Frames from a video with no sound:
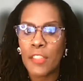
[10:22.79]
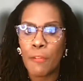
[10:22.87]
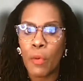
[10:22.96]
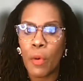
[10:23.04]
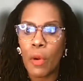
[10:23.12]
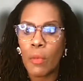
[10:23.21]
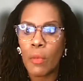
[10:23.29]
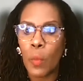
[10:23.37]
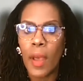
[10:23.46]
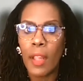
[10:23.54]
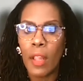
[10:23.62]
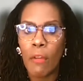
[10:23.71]
for
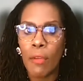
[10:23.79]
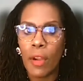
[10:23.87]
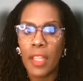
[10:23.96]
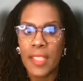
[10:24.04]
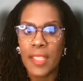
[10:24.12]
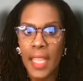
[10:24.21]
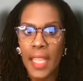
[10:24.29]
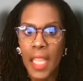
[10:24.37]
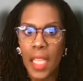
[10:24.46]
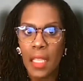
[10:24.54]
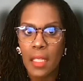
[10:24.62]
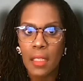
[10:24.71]
well over a
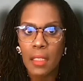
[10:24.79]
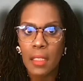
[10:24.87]
decade.